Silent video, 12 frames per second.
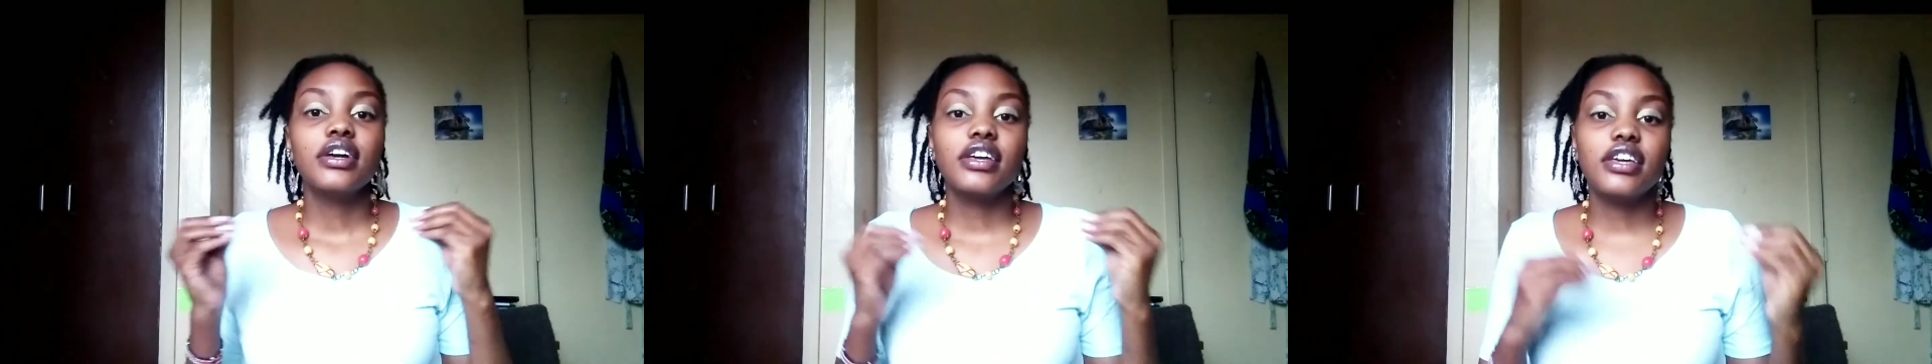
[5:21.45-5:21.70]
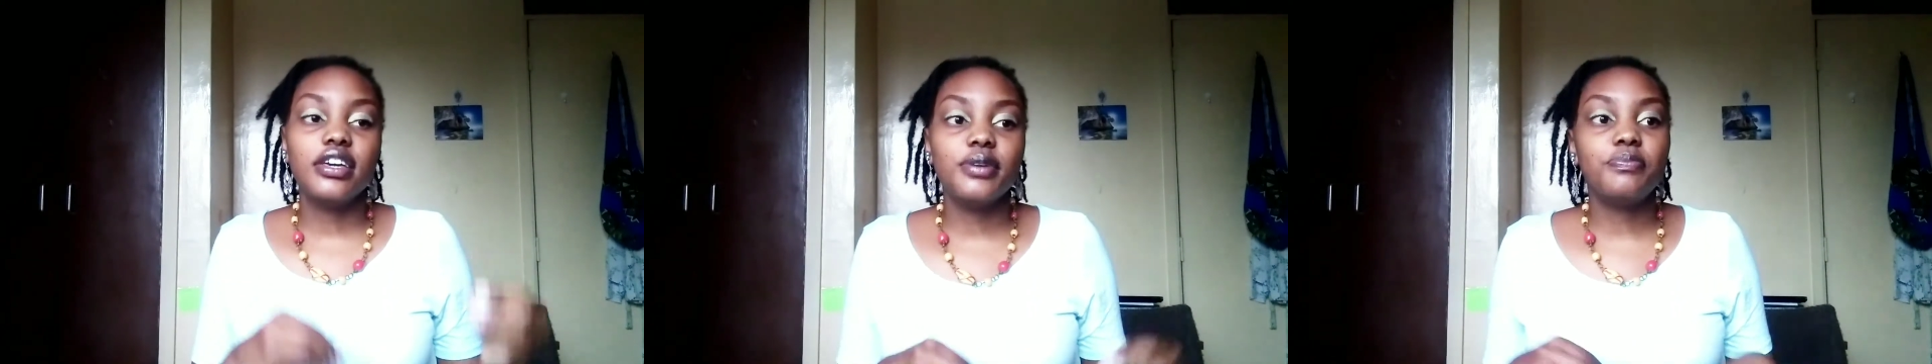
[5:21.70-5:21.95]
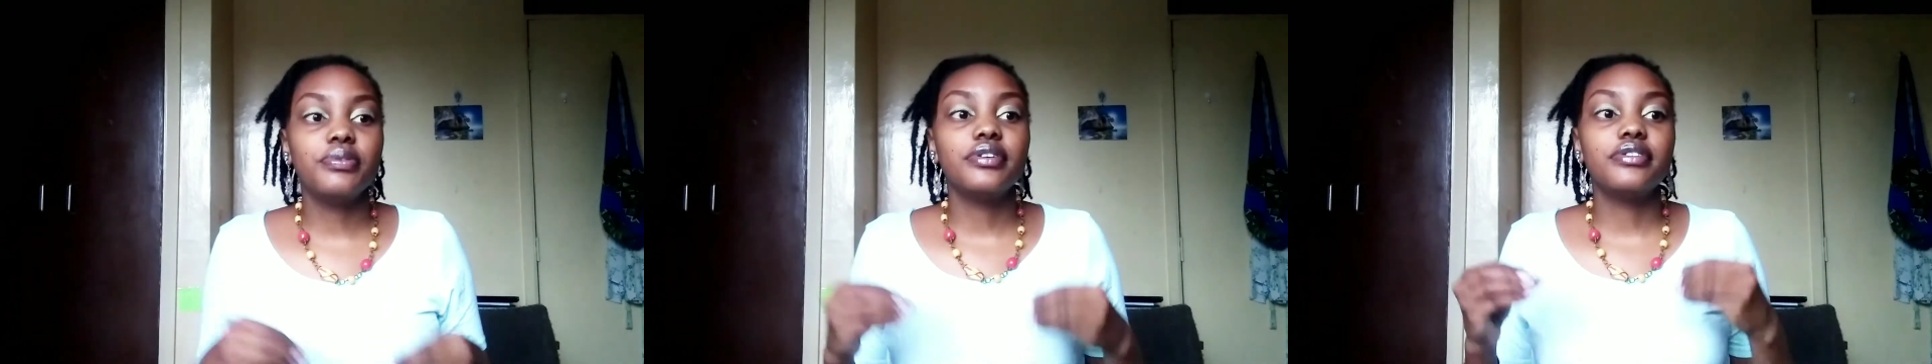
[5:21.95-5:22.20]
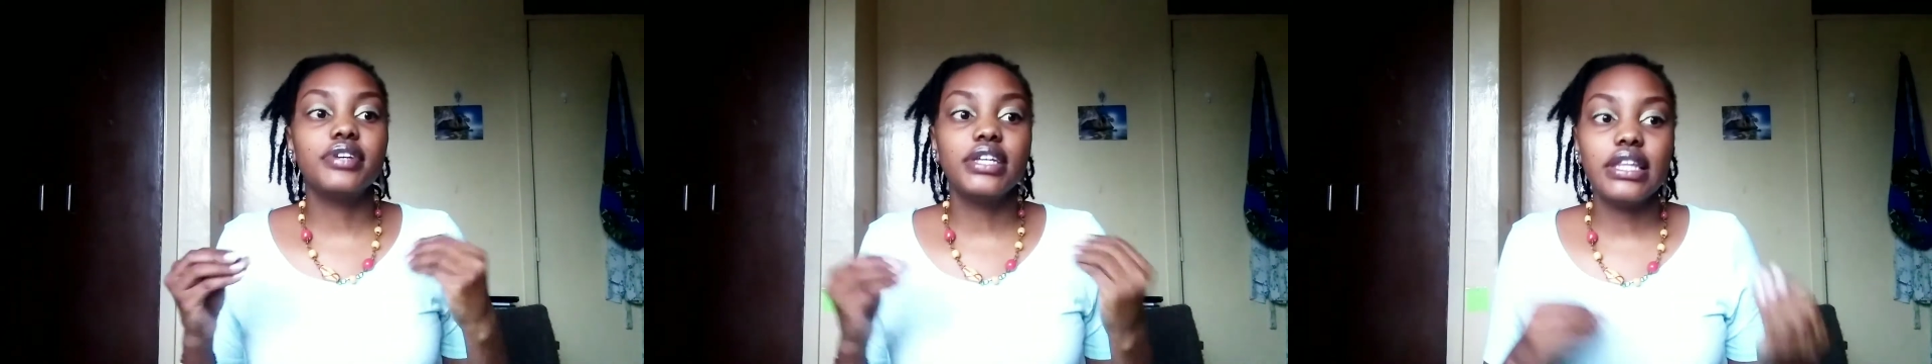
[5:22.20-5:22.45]
keep
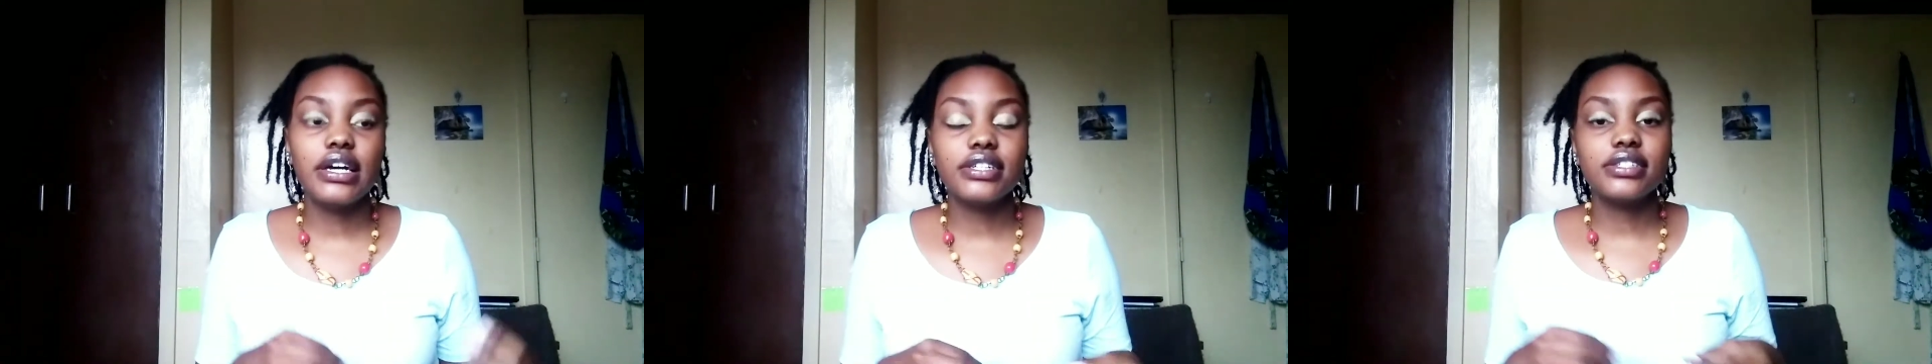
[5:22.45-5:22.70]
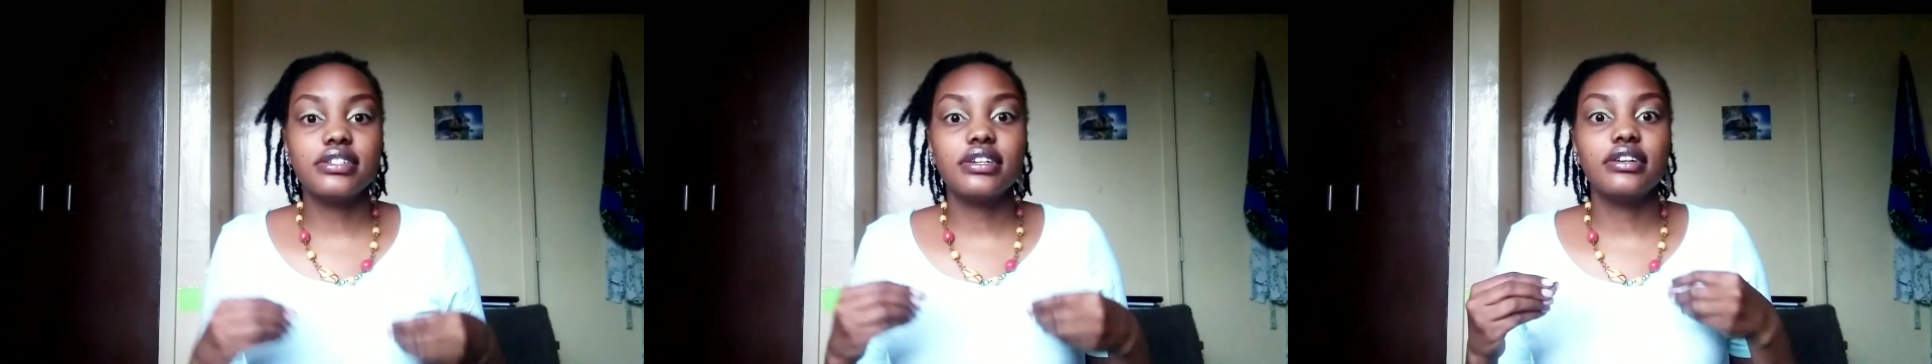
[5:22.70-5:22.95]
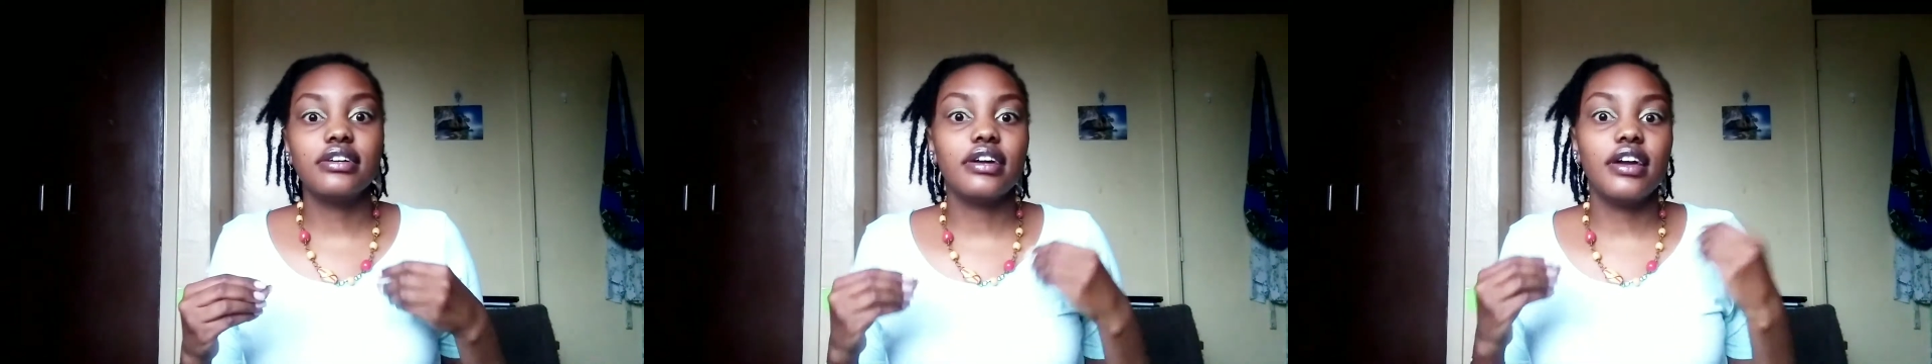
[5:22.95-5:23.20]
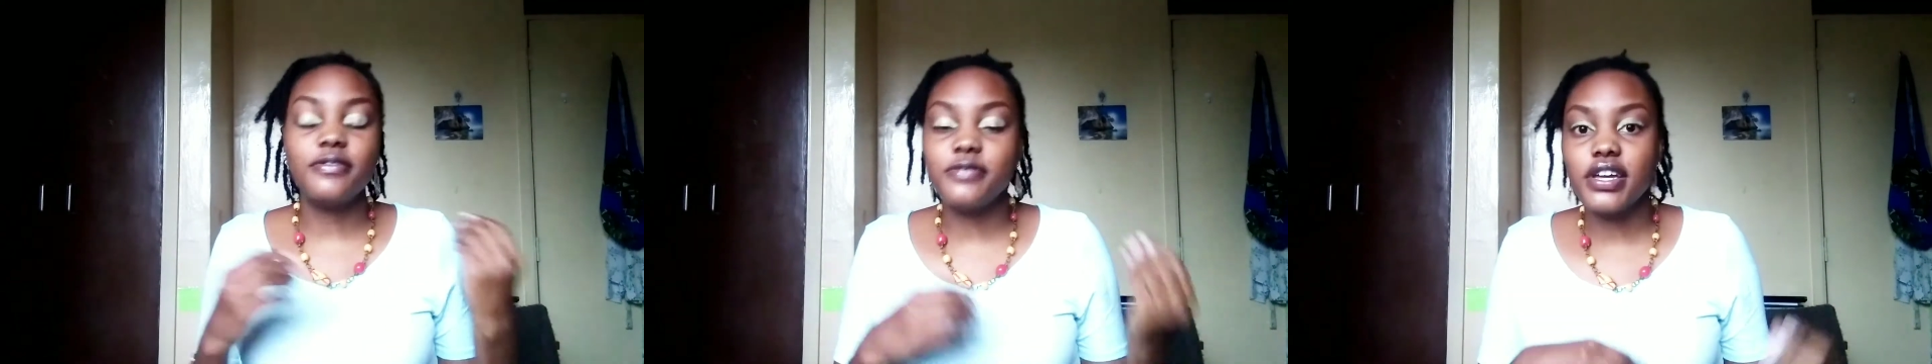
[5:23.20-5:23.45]
relaxing
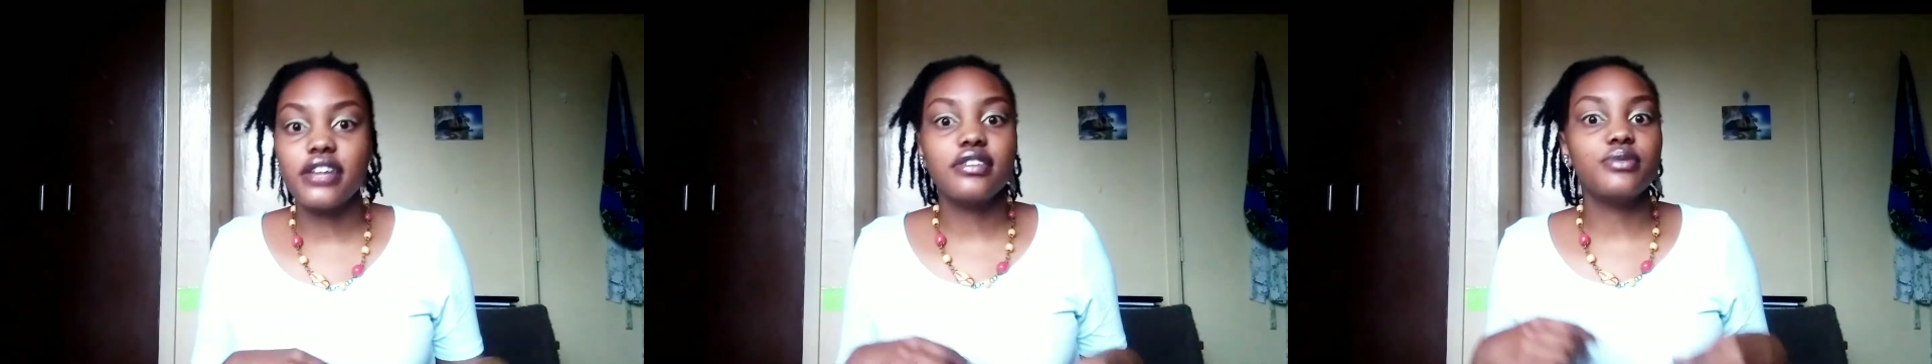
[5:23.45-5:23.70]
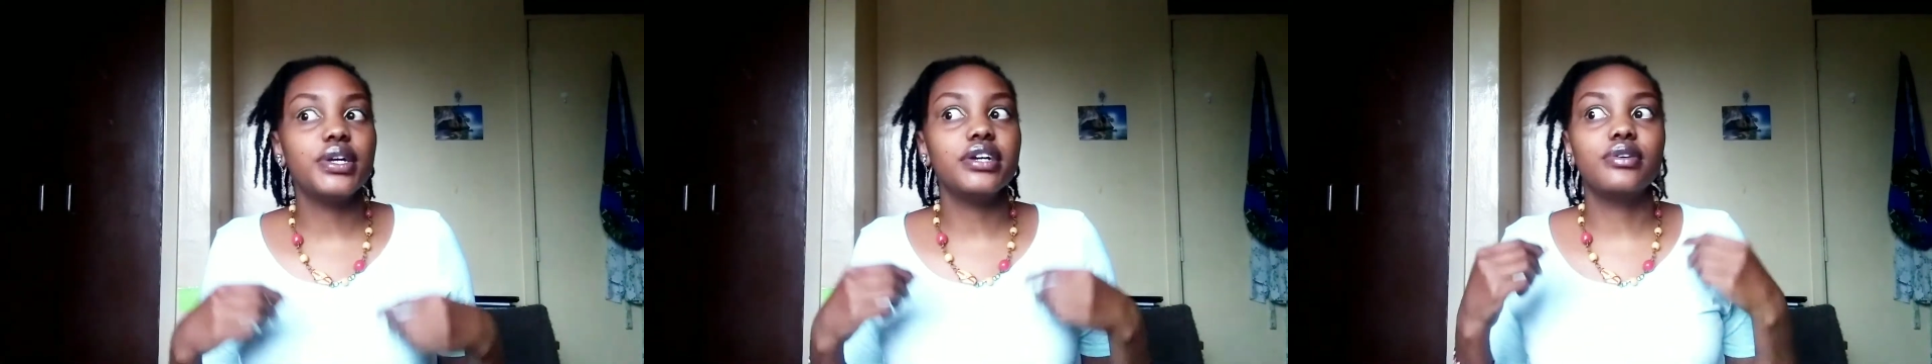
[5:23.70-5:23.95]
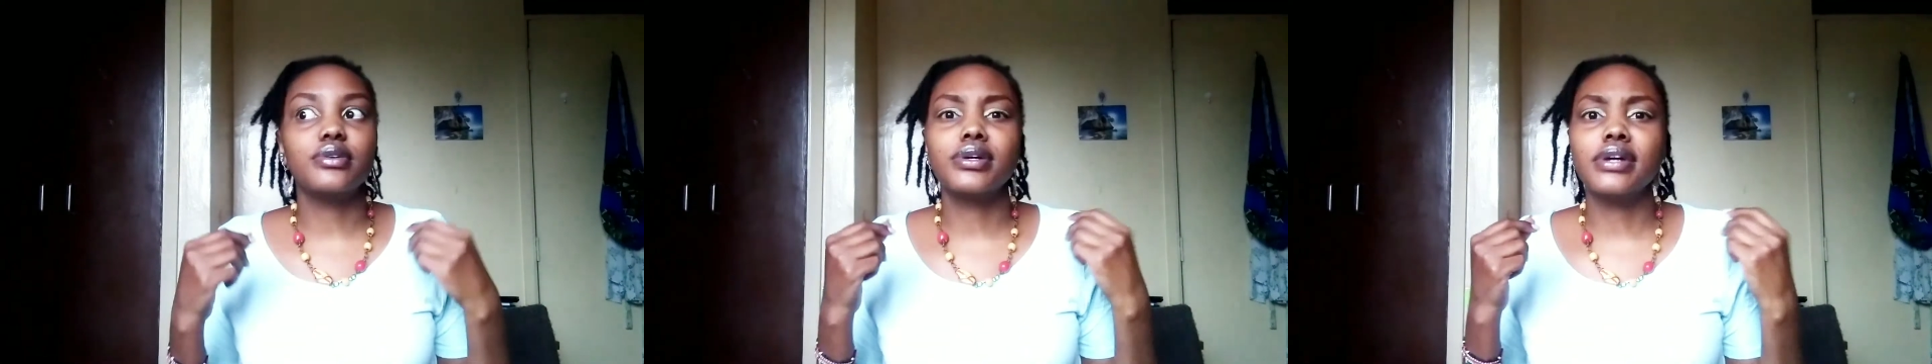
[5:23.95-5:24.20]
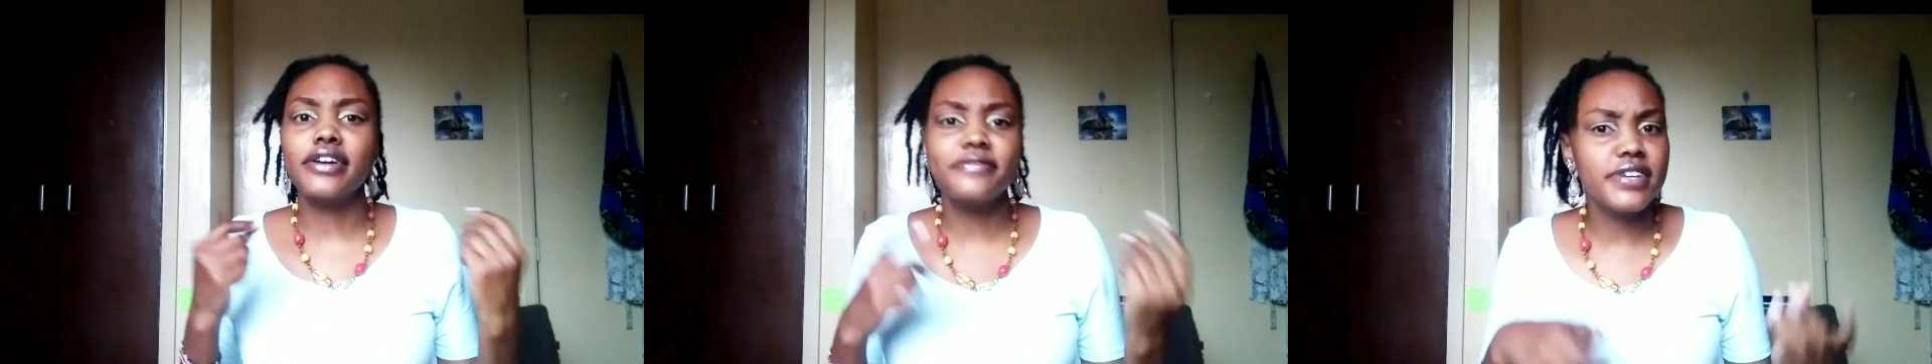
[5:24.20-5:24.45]
every other week or
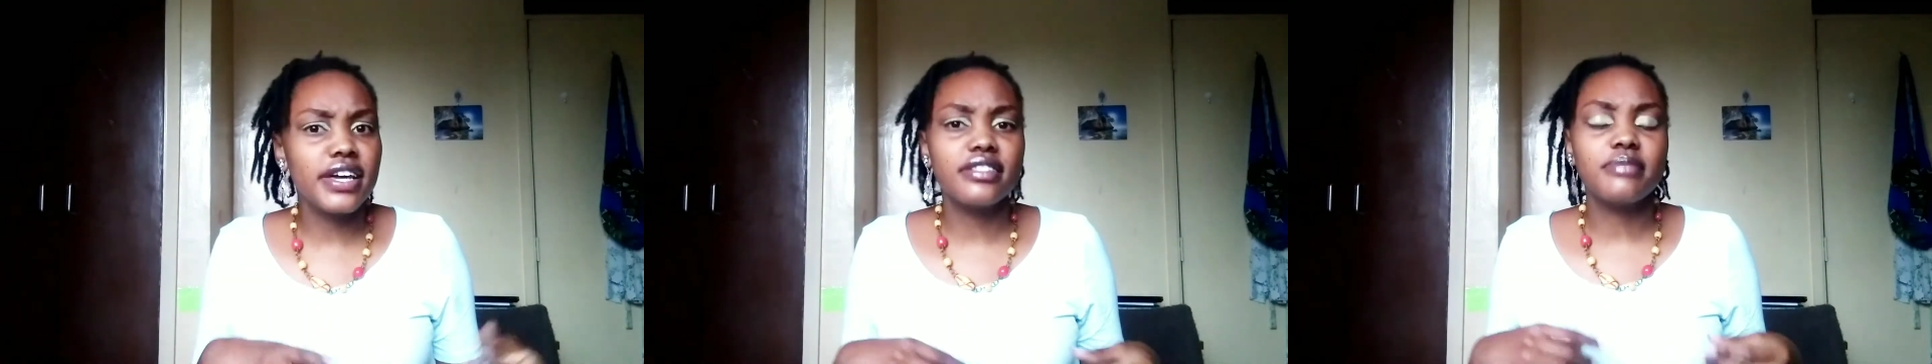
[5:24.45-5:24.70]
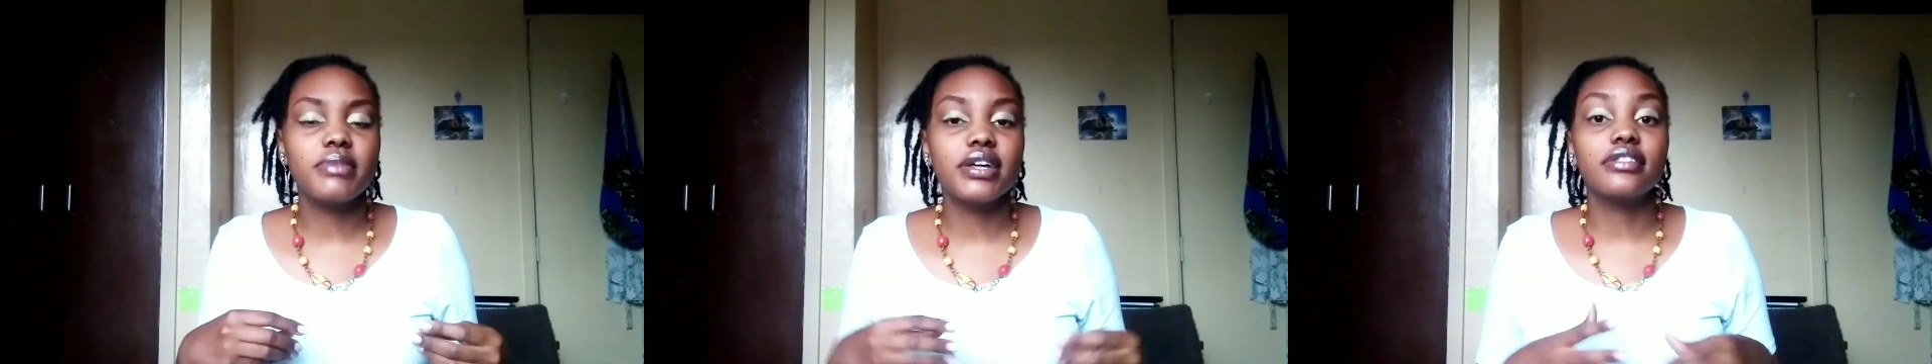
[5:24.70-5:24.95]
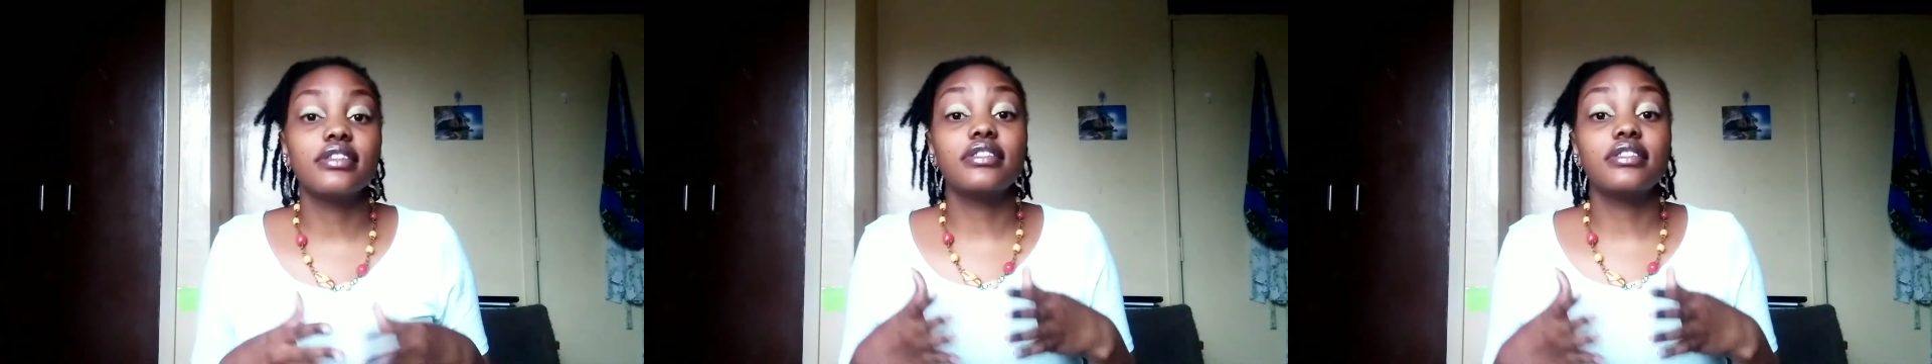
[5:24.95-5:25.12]
every other month.